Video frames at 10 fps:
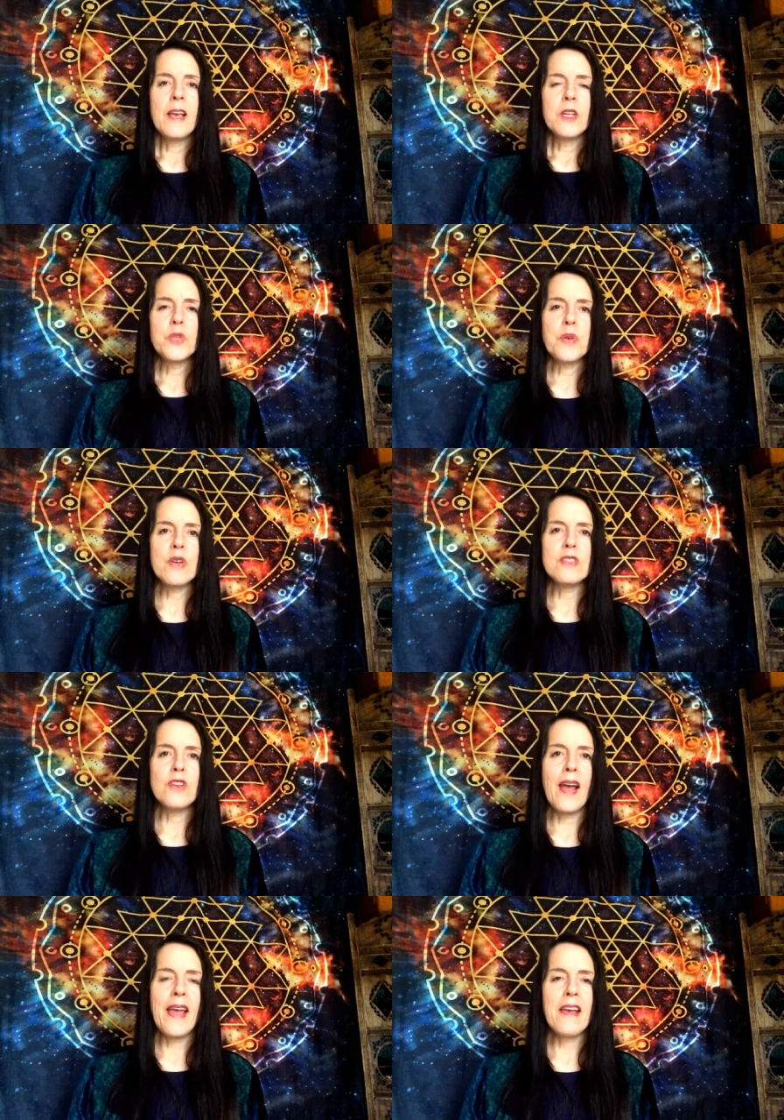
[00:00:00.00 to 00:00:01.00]
it's because
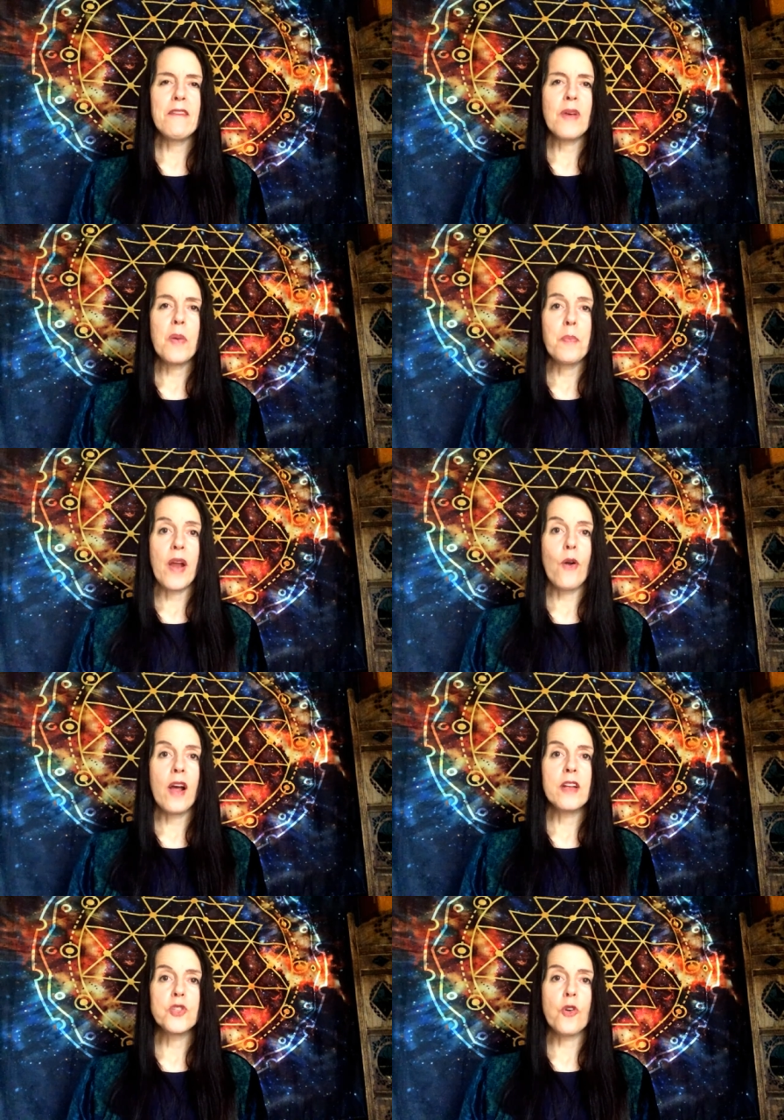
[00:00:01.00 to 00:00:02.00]
I have a
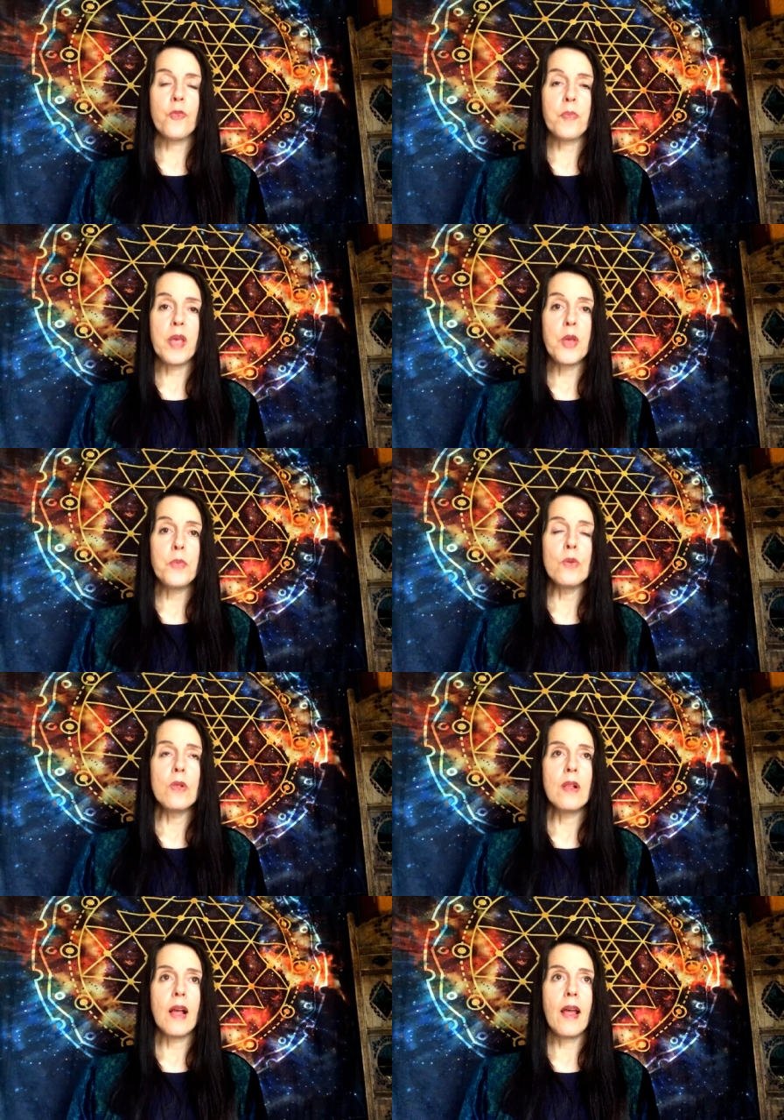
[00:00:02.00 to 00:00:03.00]
barrage of
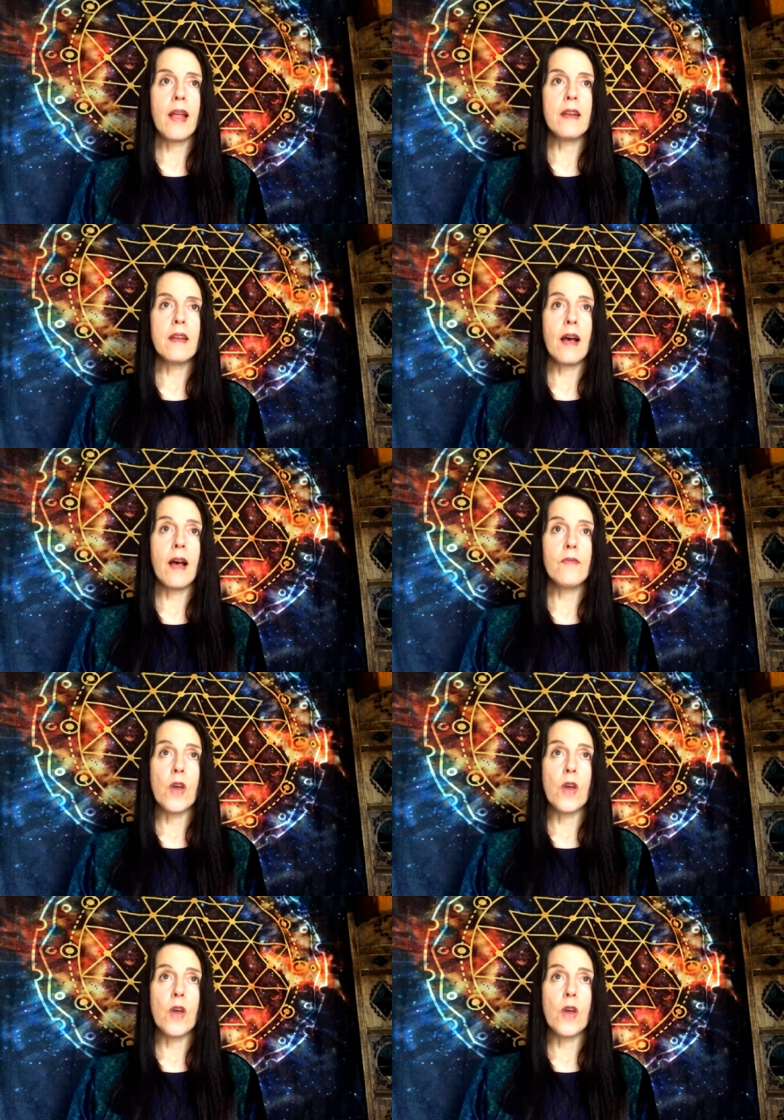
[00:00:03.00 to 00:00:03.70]
people and uh,